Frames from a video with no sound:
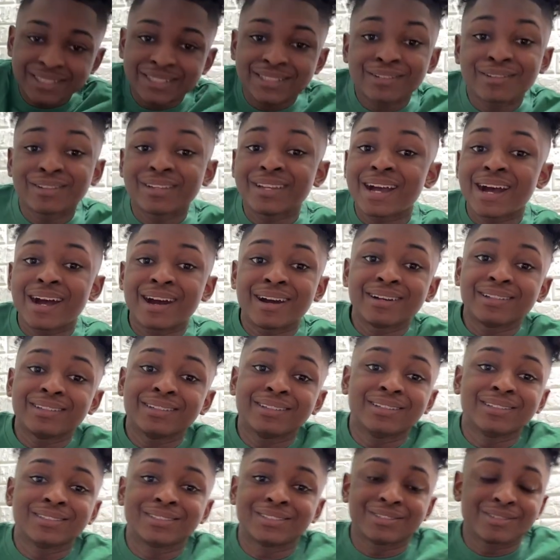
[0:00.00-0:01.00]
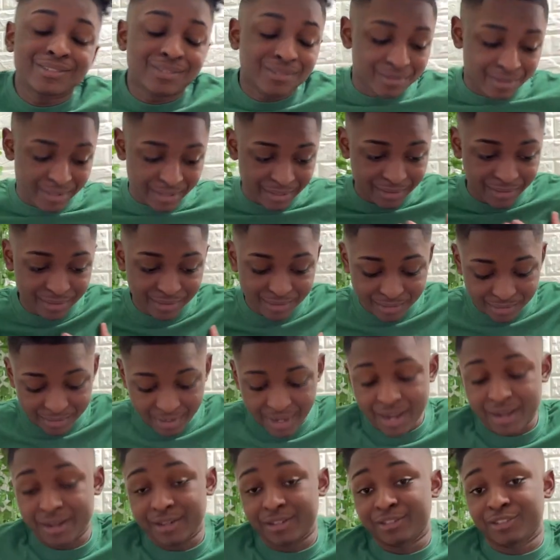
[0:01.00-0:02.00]
show you how it looks real quick. You know
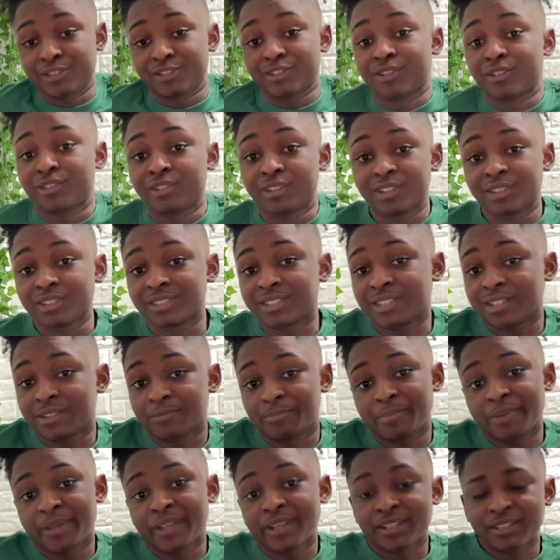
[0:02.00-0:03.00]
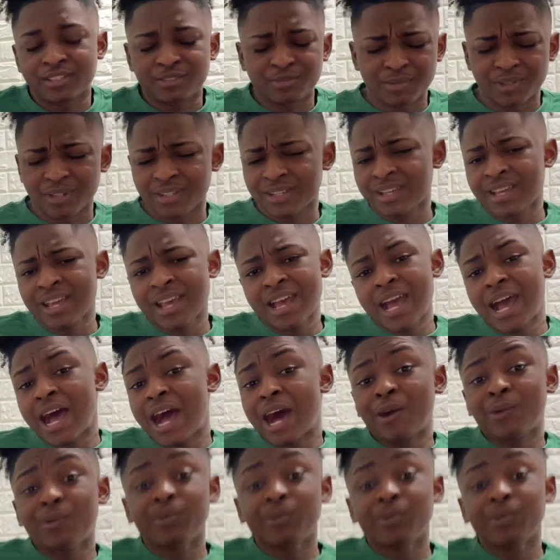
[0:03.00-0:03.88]
how the shirt looks and the pants, but I